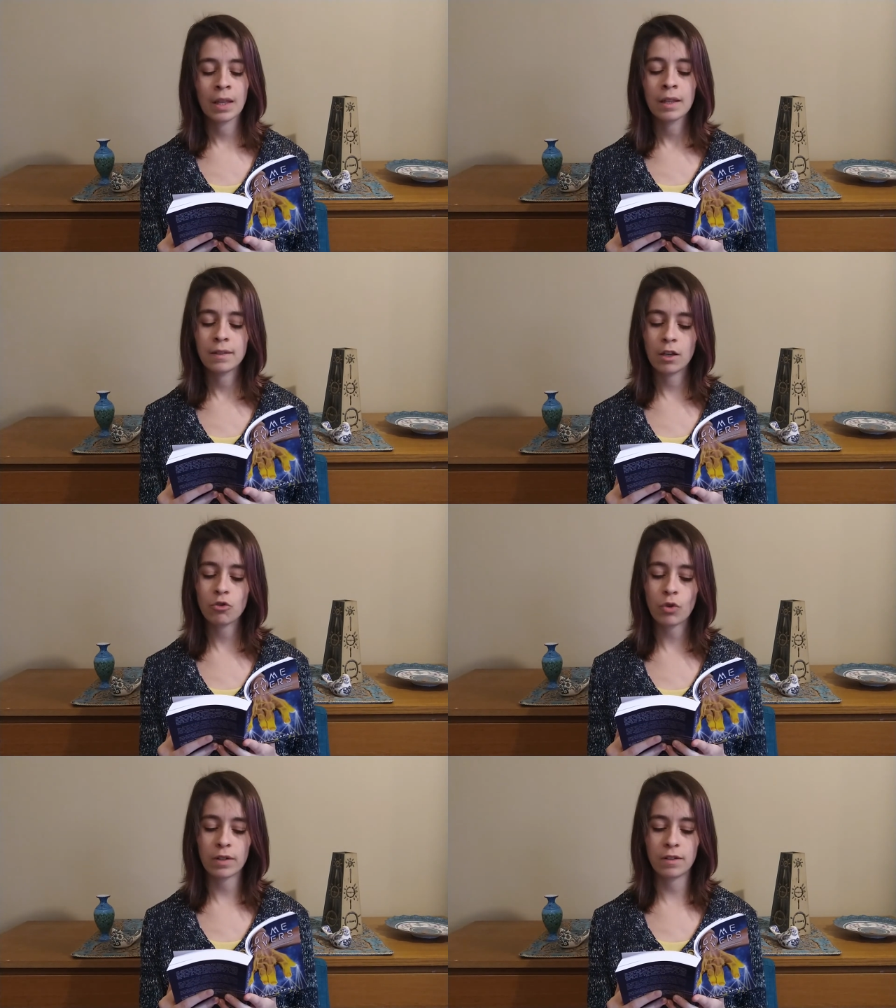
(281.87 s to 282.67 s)
Seo
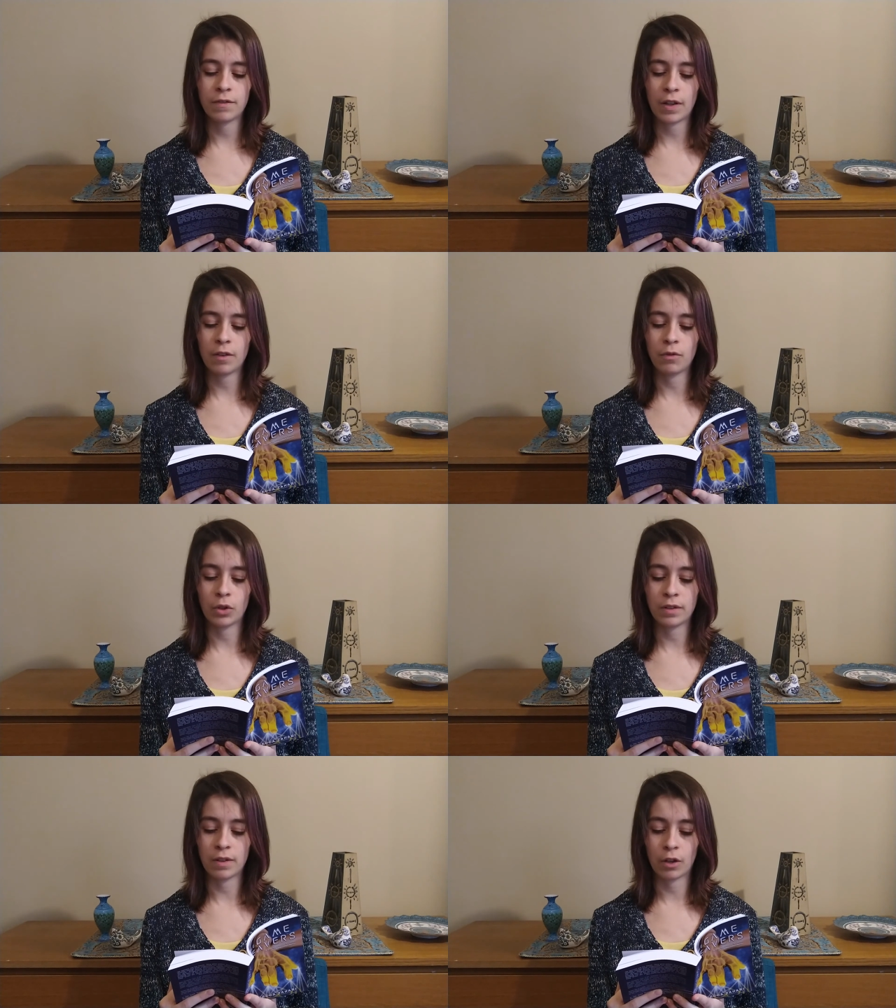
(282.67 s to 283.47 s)
tries to find the
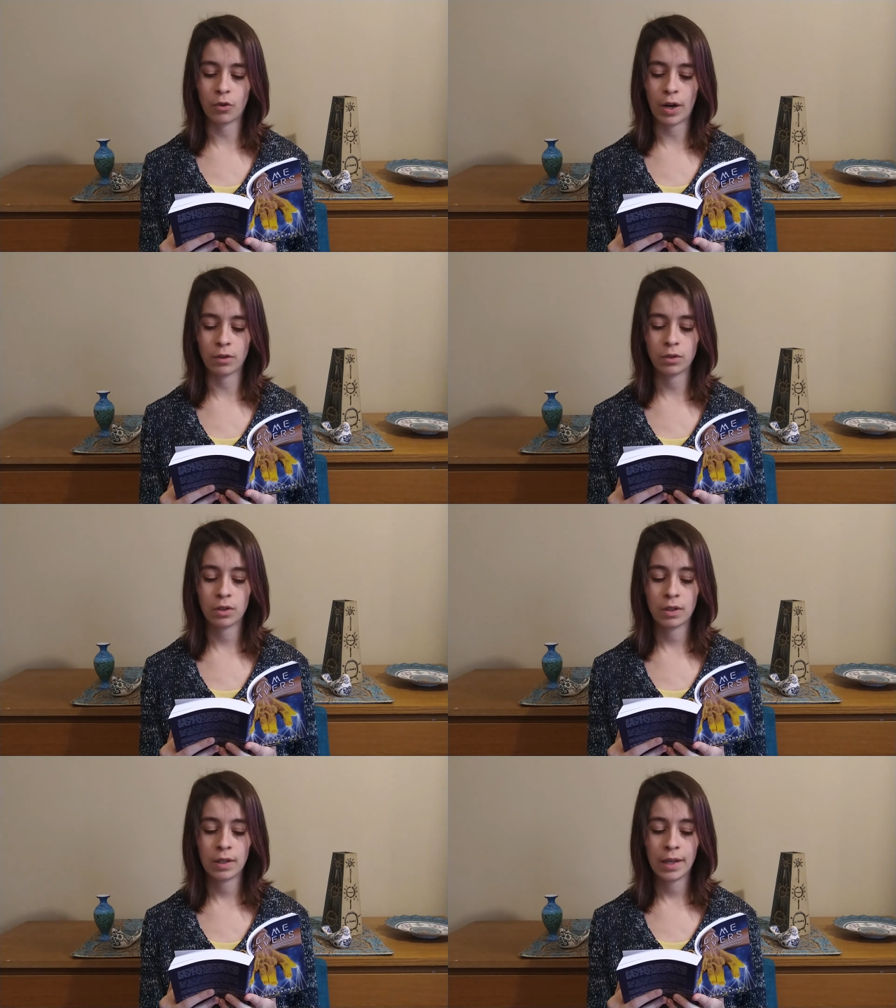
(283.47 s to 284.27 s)
voice in the crowd.
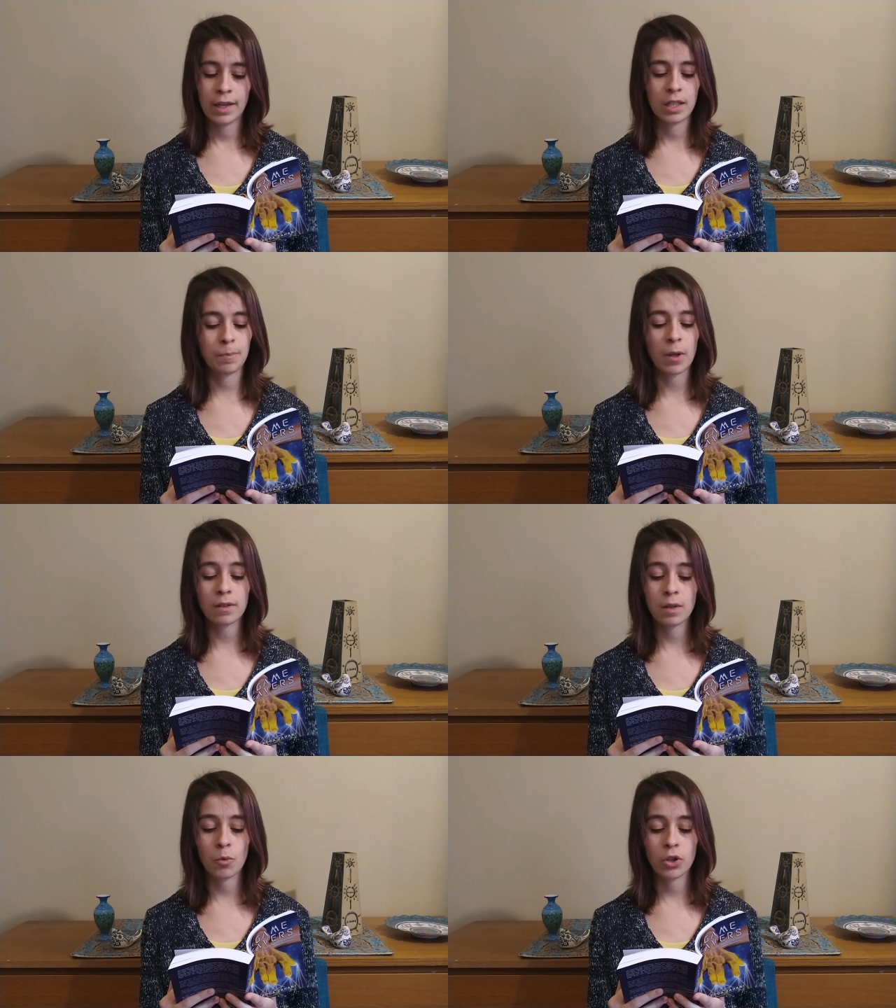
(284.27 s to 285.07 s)
He spots
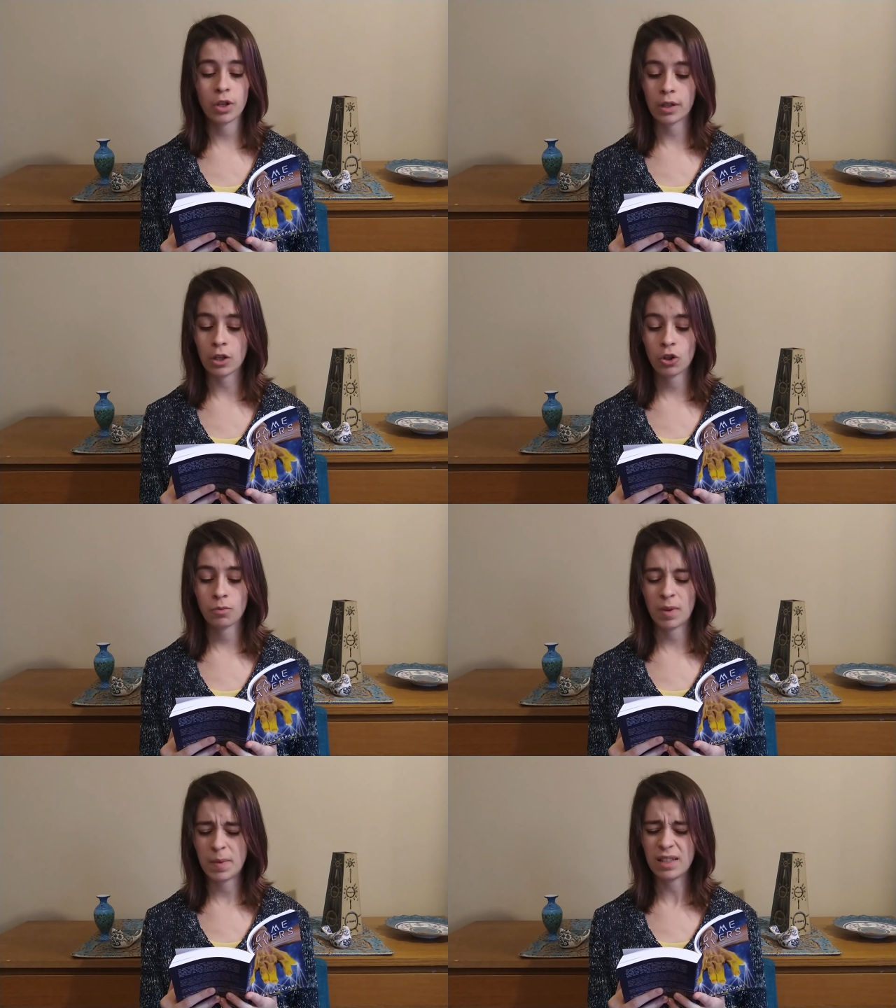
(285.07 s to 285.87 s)
someone youngish,
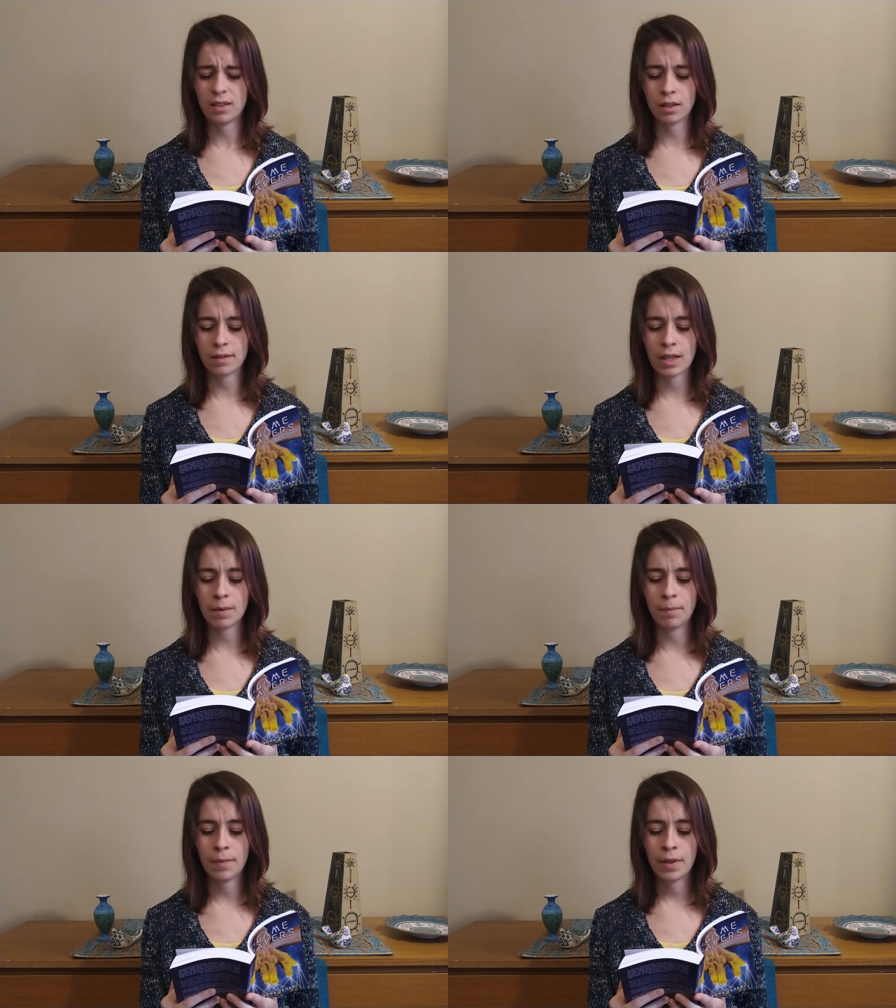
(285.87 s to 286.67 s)
maybe as young as him.